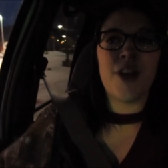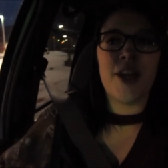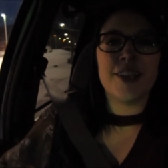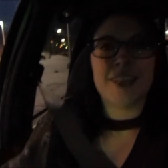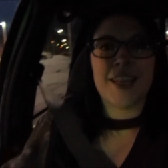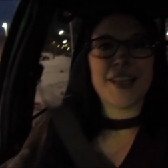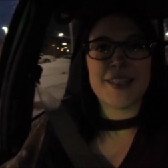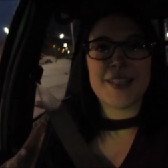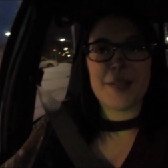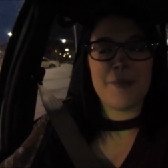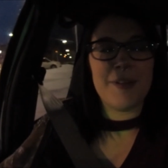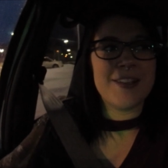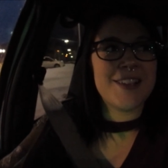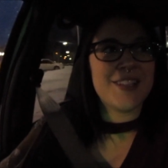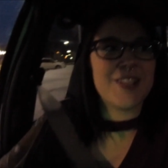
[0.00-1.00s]
if you guys can't see
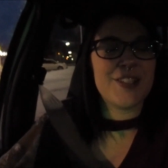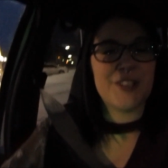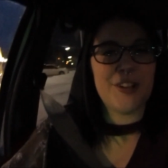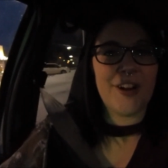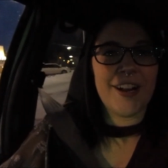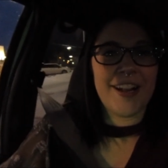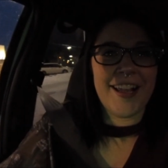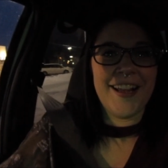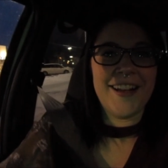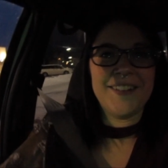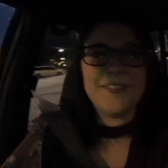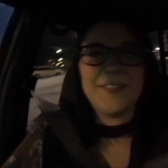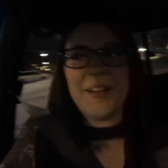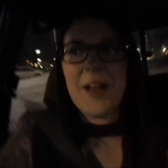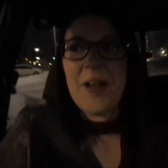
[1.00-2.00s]
me since it's dark
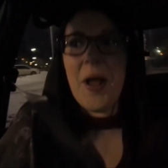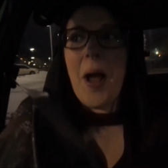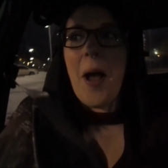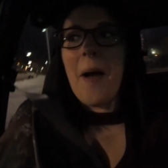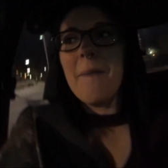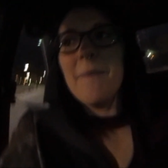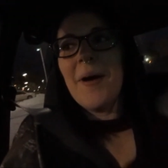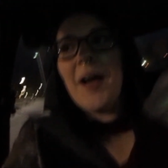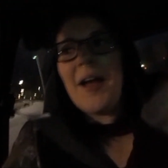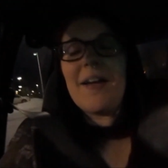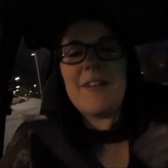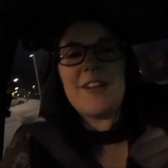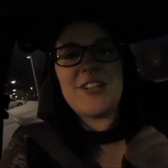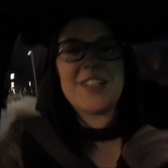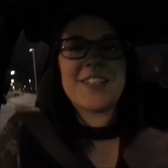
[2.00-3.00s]
out.
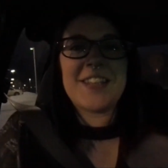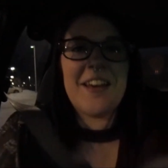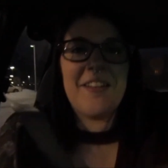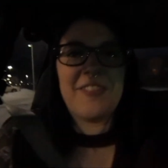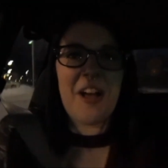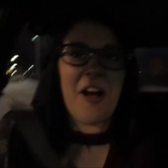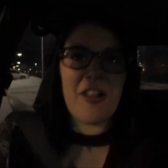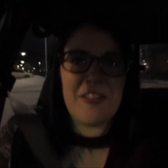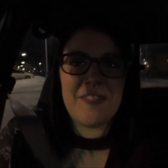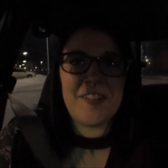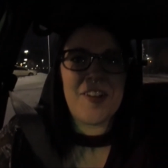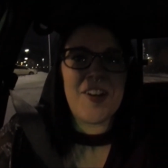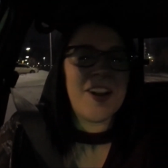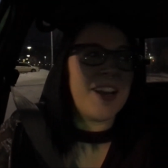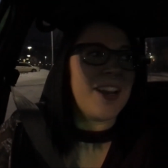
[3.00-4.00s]
But we just left Olive
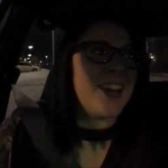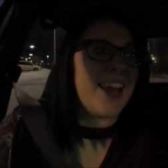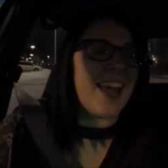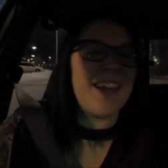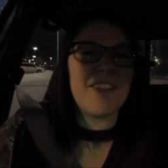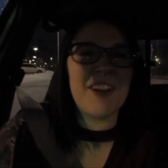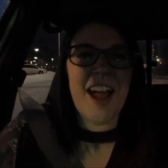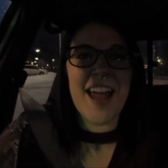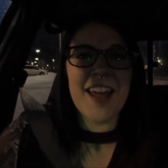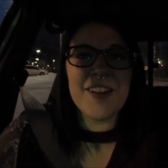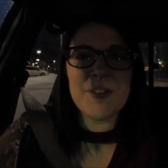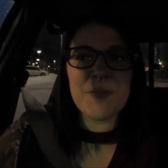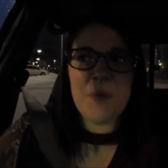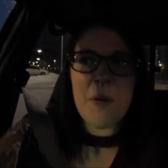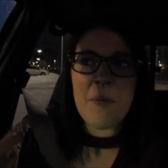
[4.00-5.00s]
Garden and we're
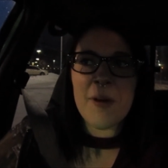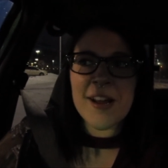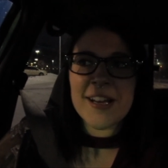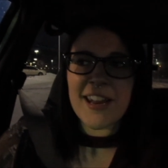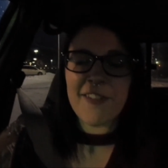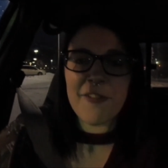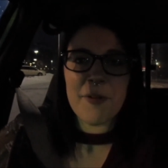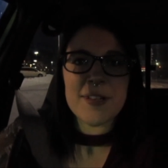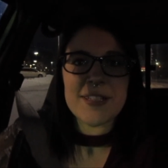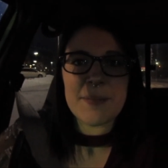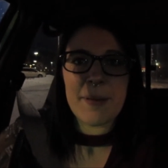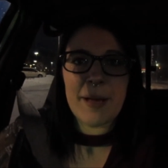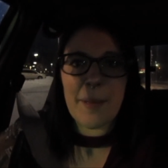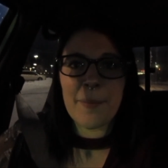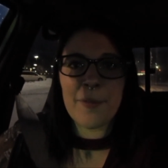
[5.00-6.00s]
headed to Walmart. David wants
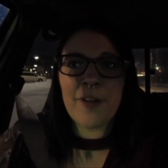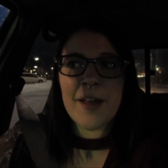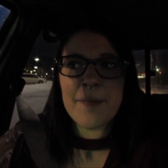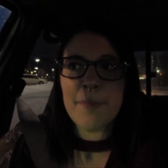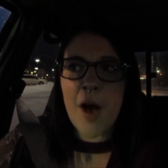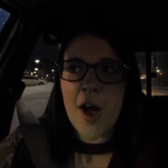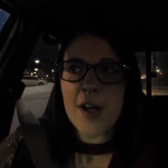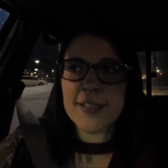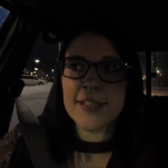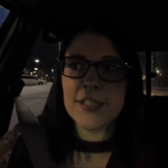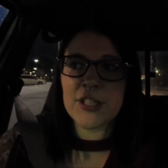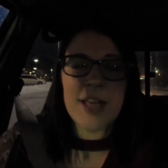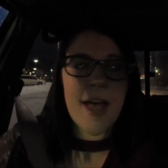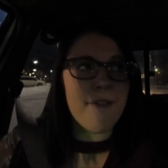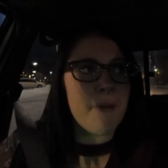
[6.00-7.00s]
to pick up a Redbox
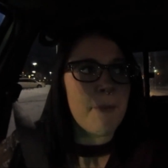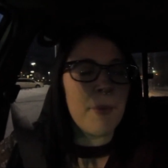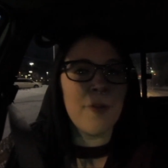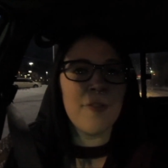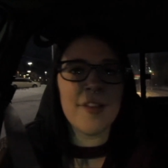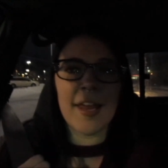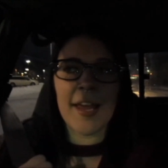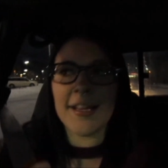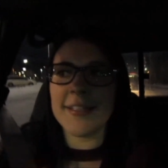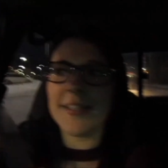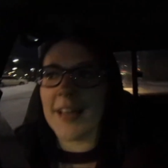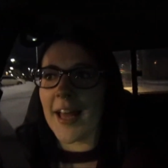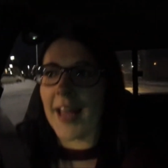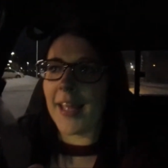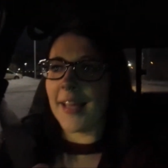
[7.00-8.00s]
and just have a movie night
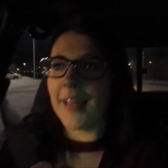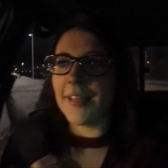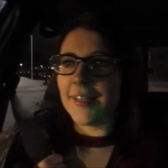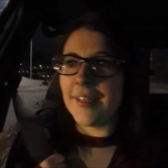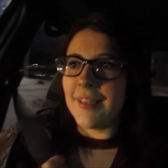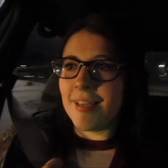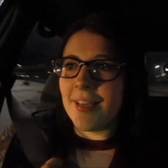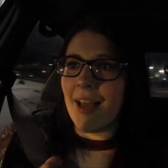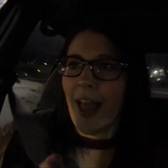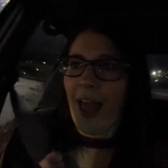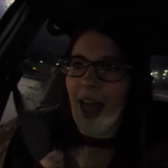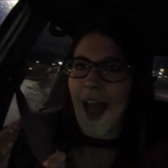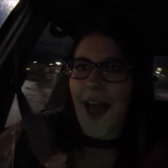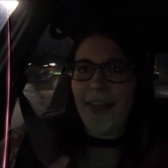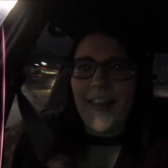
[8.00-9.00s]
tonight.
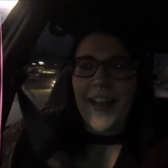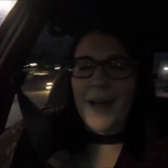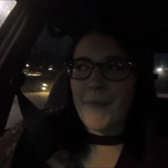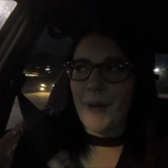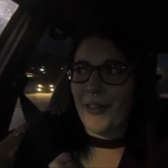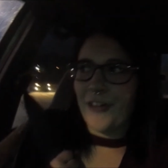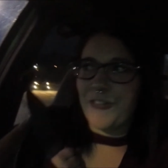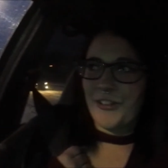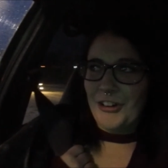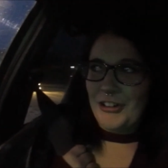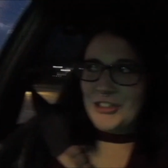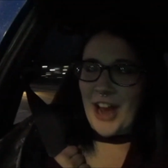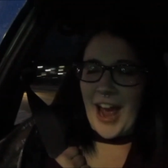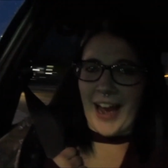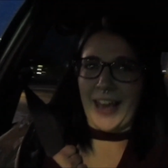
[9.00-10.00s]
I think I might look for a
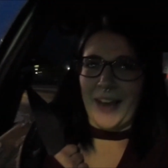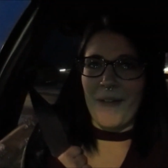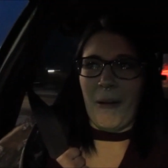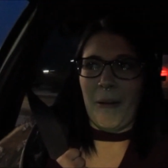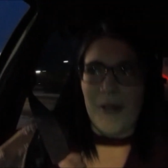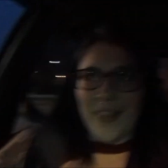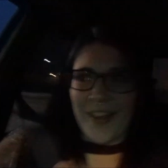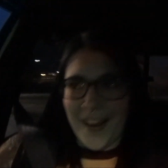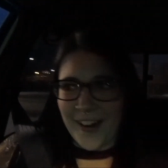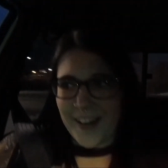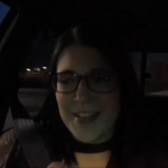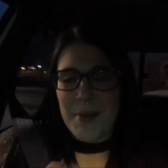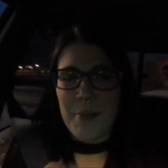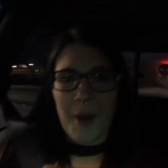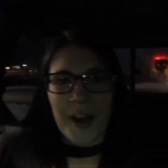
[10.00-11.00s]
jacket while we're there
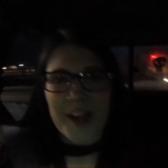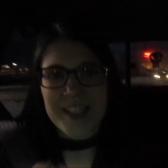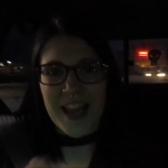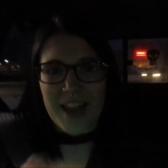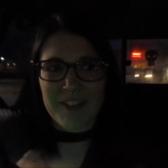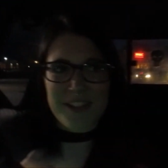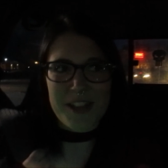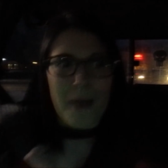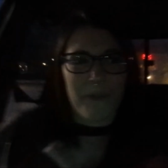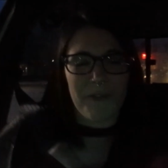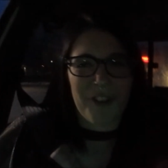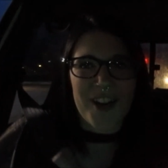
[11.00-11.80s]
because I'm wearing David's and I'm